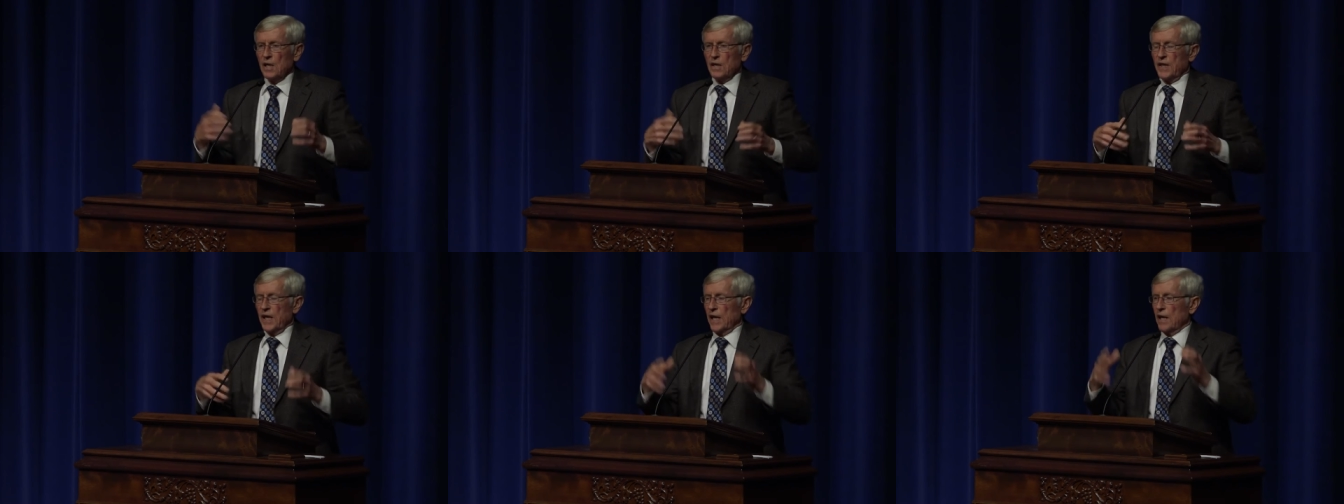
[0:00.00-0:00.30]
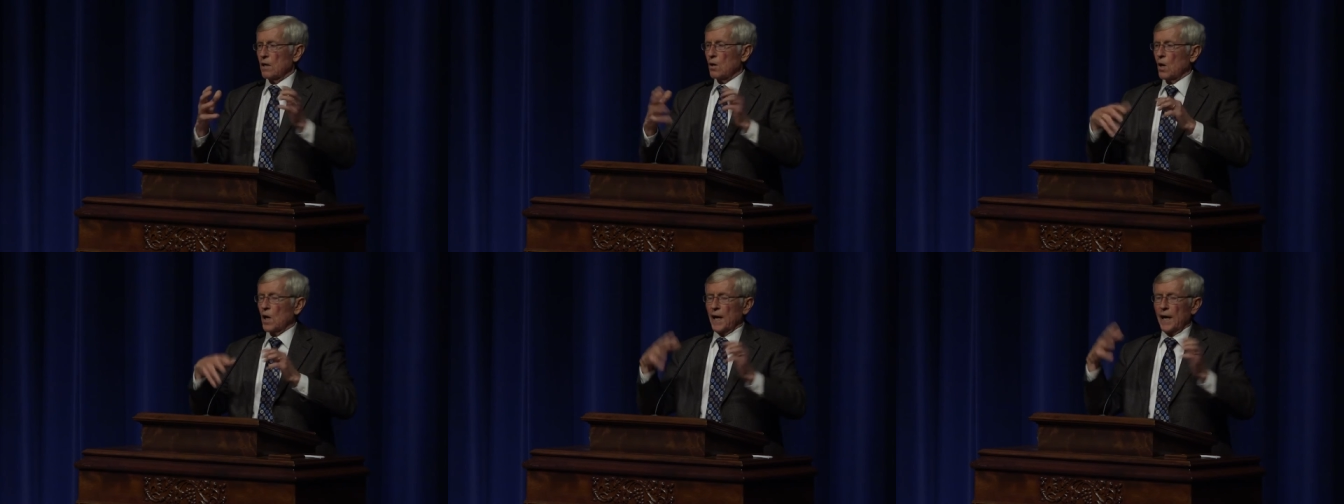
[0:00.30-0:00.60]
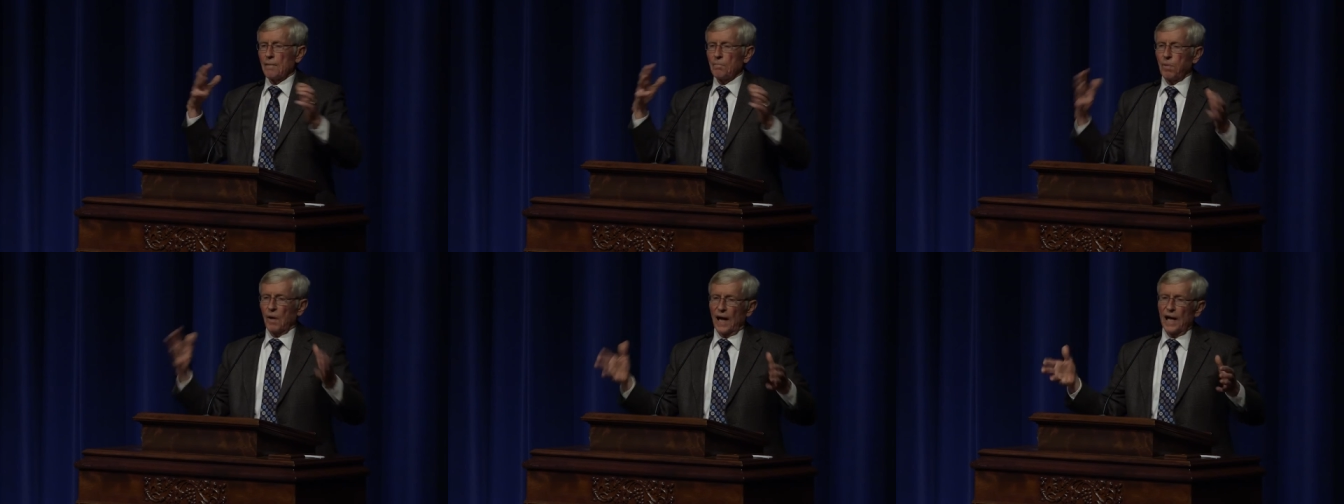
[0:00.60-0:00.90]
the
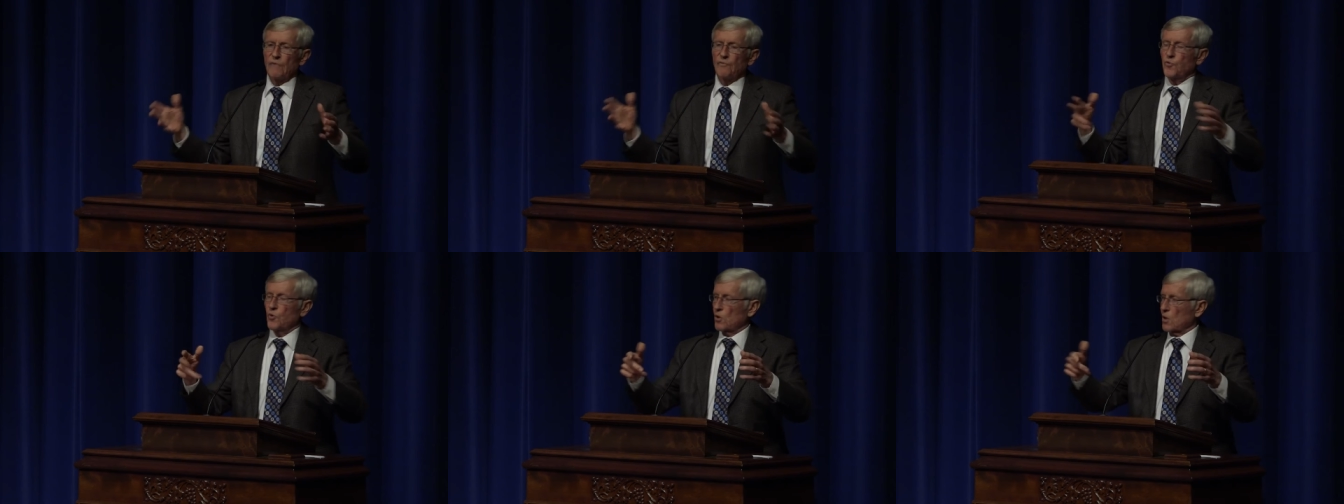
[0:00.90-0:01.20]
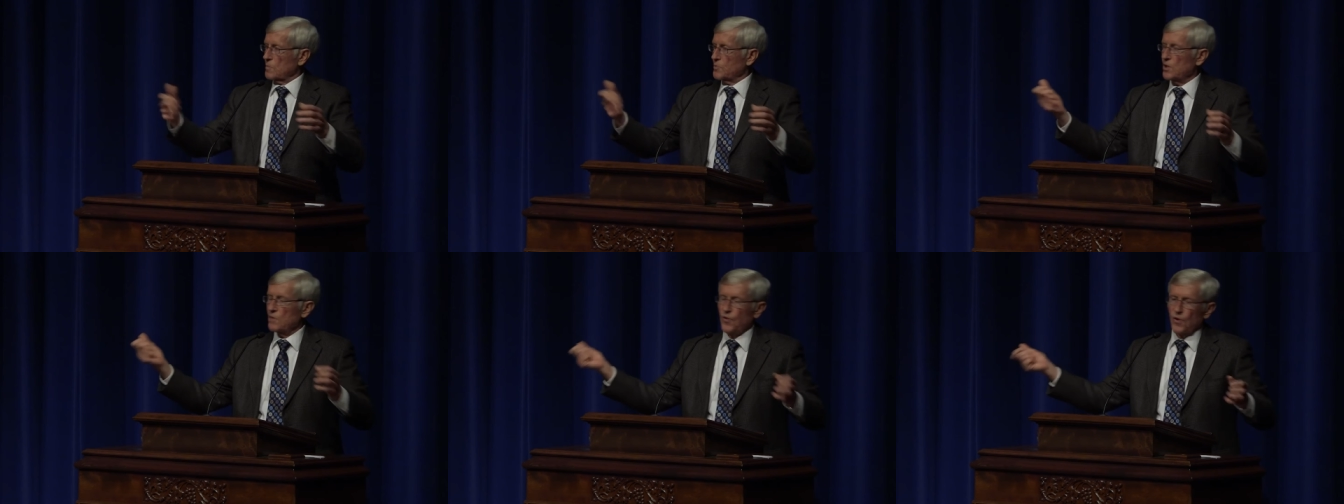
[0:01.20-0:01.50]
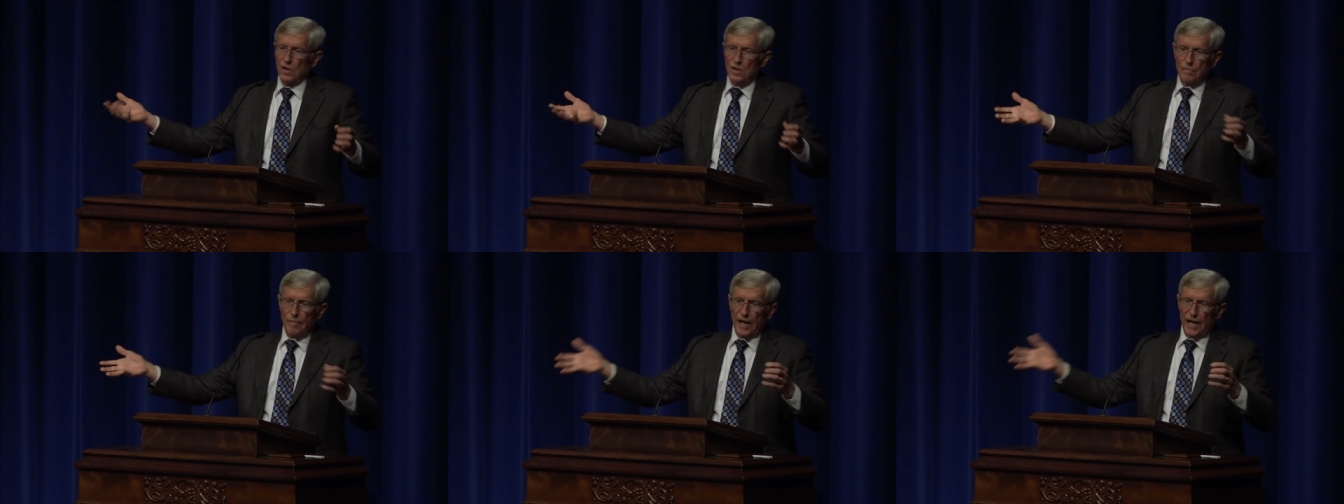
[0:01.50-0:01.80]
internet platform. You've
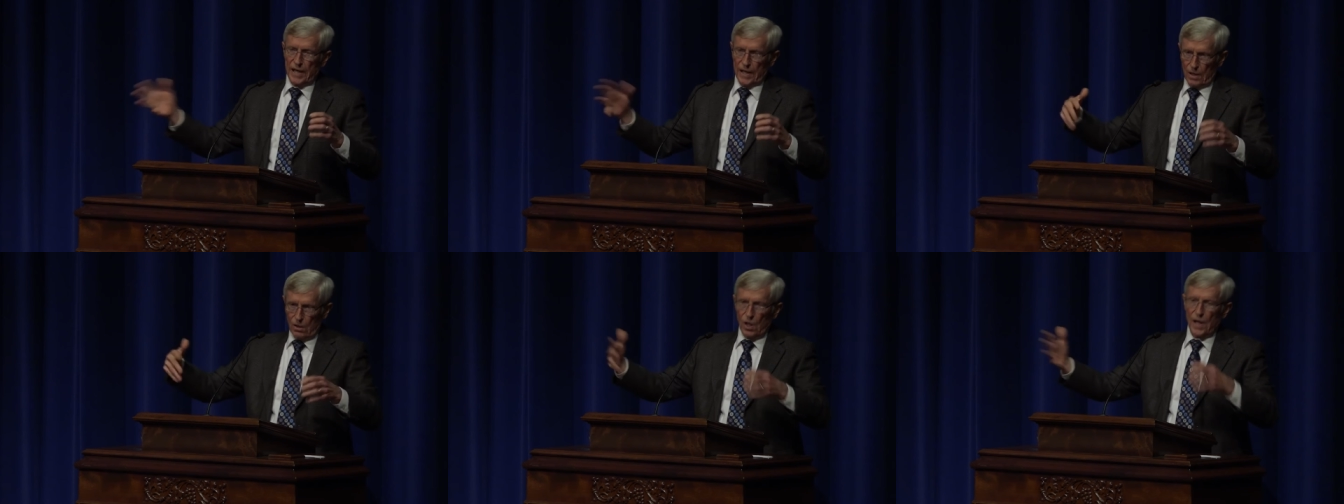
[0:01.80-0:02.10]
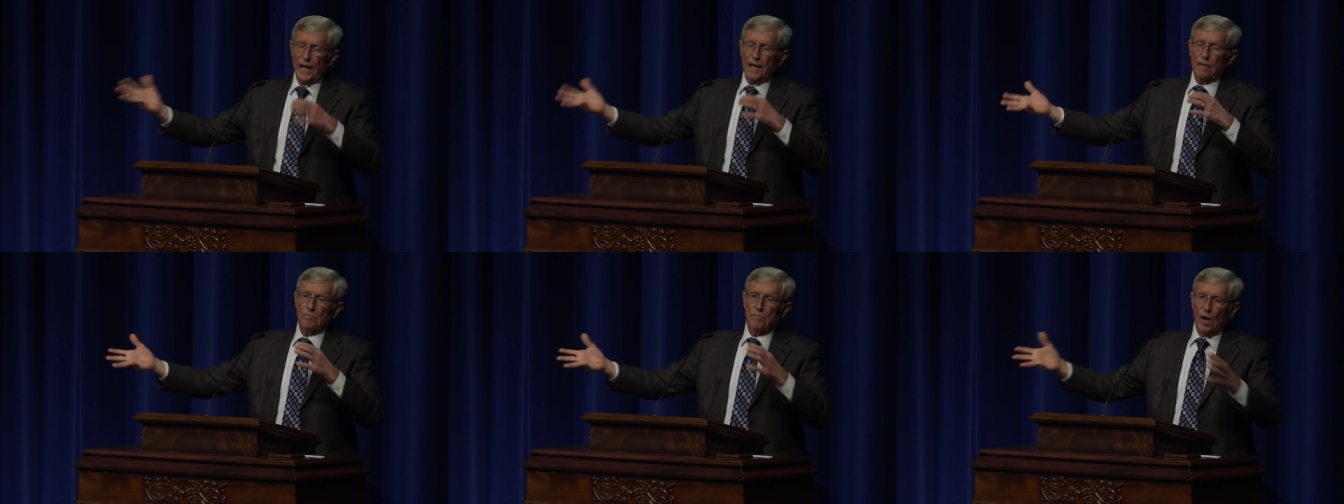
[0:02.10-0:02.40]
heard about internet